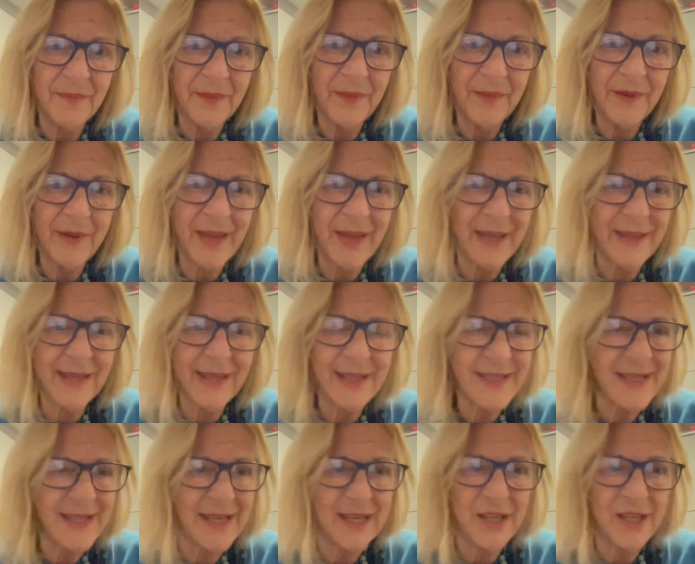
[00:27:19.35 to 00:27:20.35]
I mean,
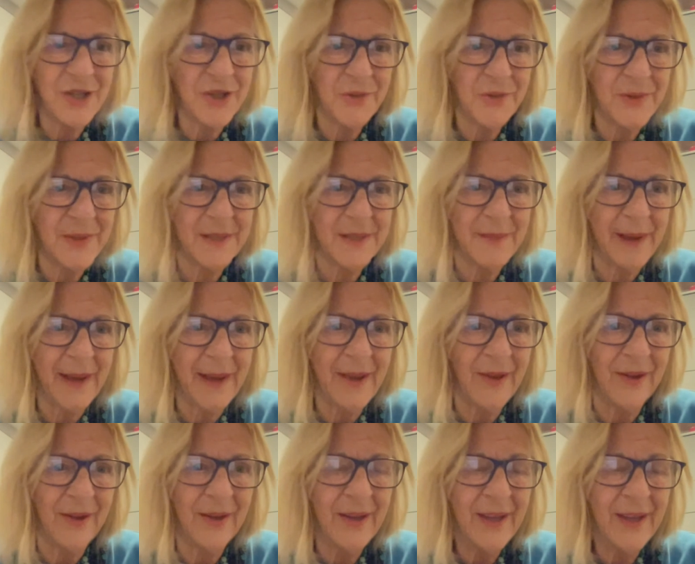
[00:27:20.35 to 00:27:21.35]
that's an issue as
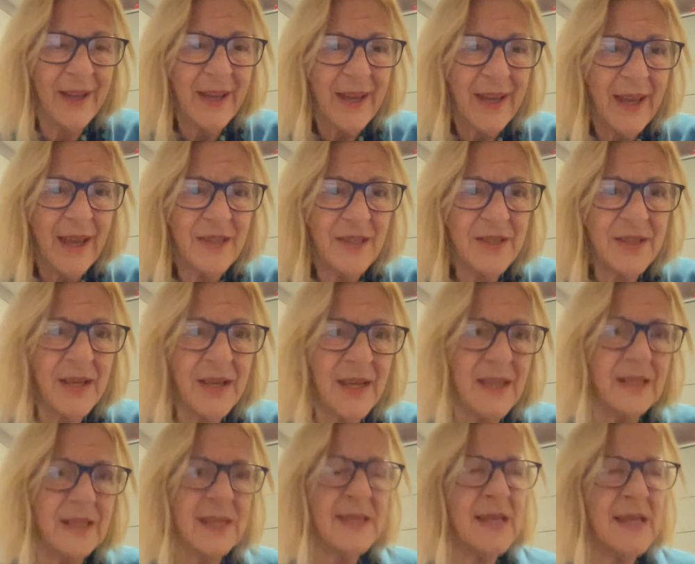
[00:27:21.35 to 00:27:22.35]
well.
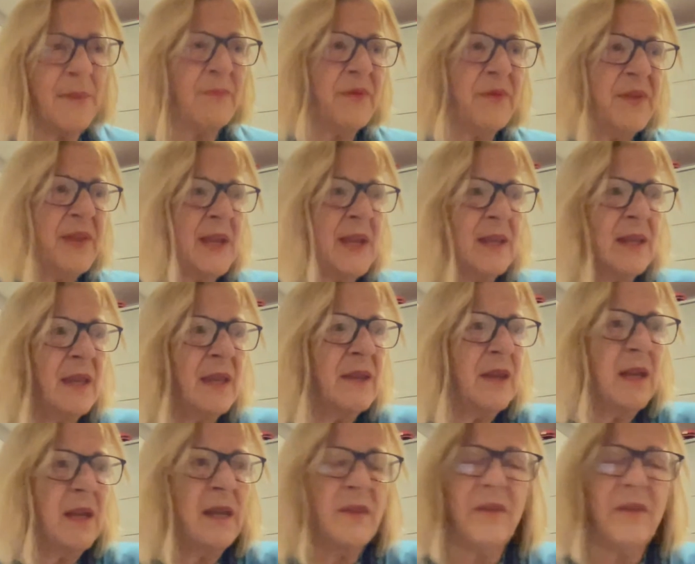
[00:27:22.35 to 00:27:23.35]
It's something that
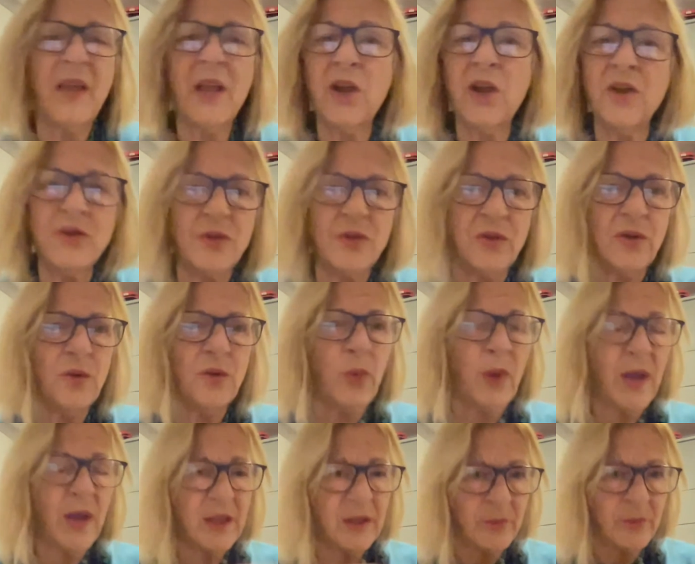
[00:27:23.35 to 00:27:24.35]
they could do
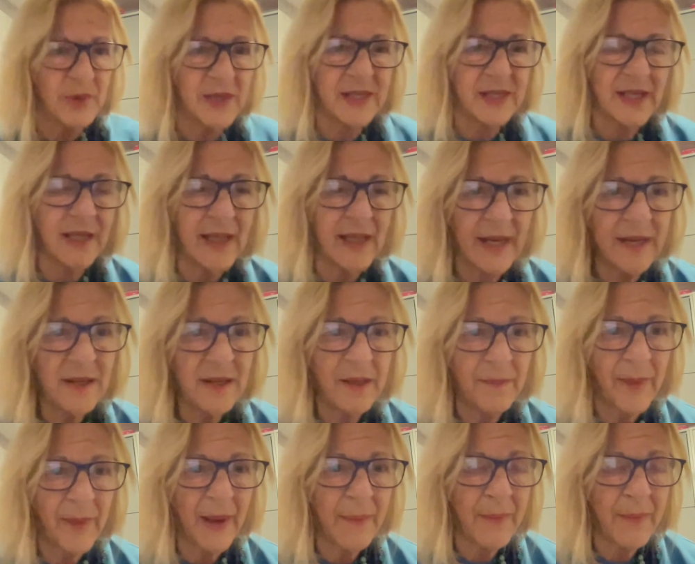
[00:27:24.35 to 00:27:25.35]
while they were still earning
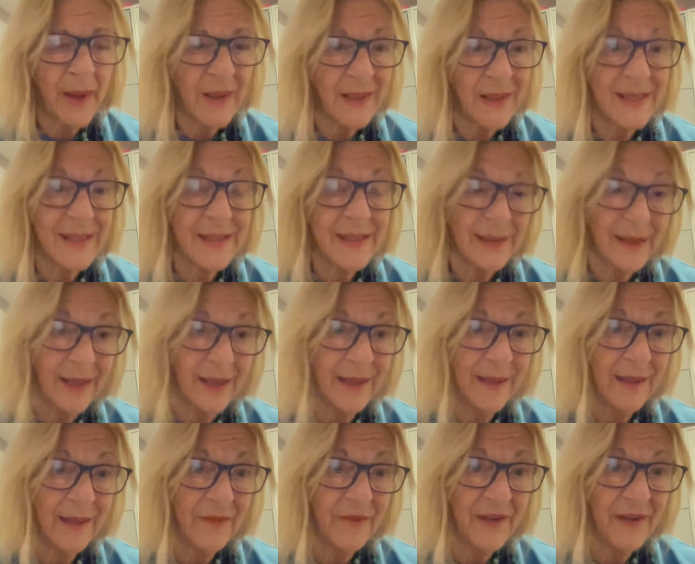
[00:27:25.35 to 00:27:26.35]
big bucks
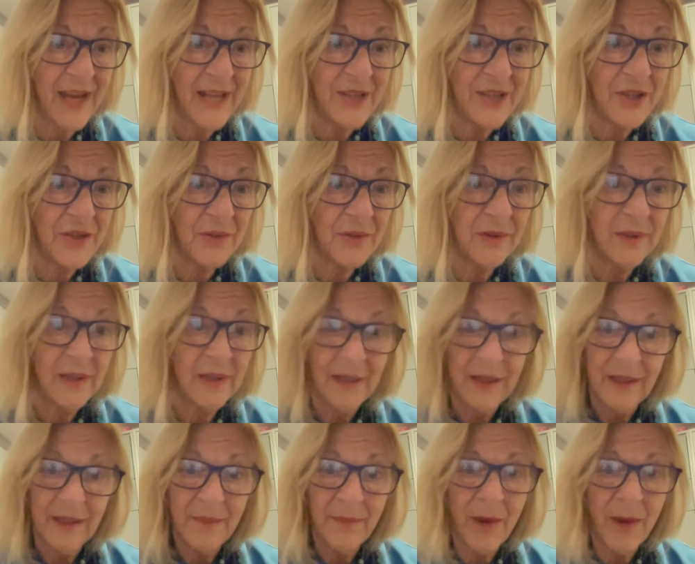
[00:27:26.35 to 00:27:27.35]
in the financial
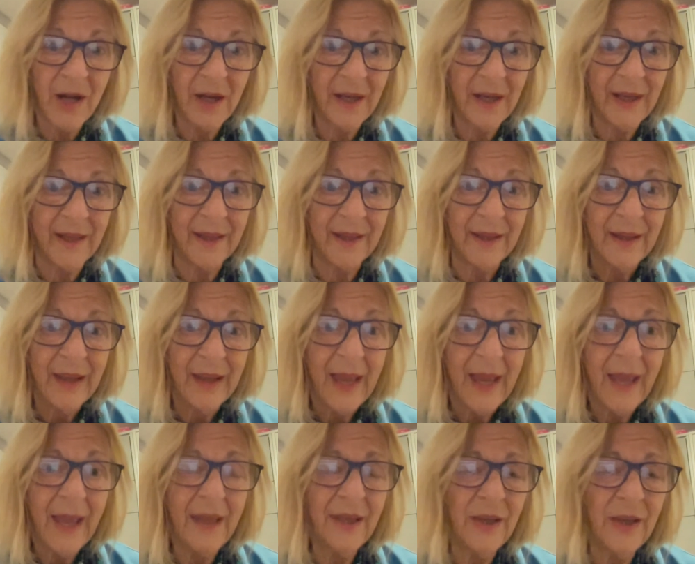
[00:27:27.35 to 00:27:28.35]
market.
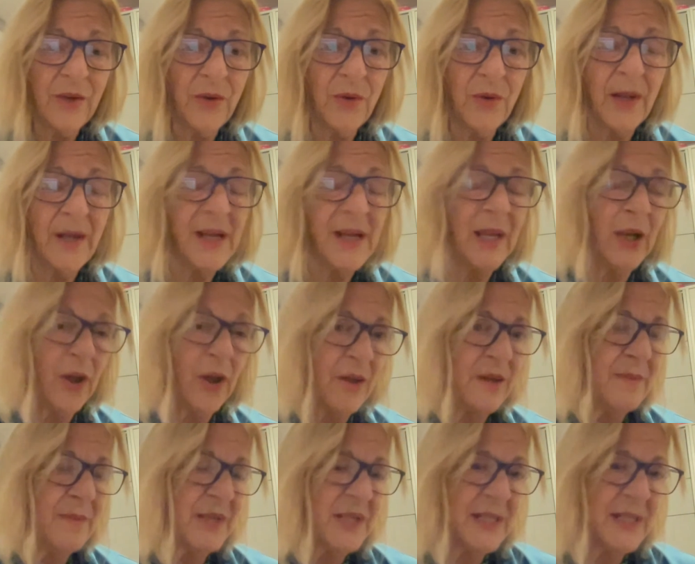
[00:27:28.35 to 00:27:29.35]
And a lot of
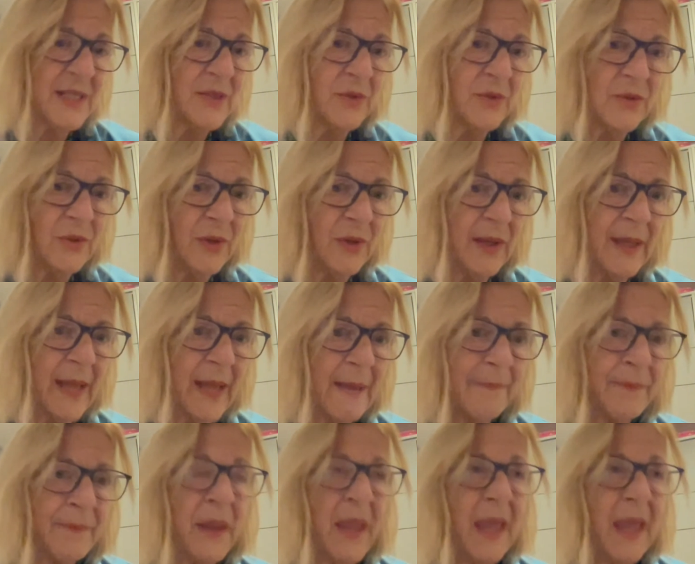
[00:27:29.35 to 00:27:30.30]
them are still doing that.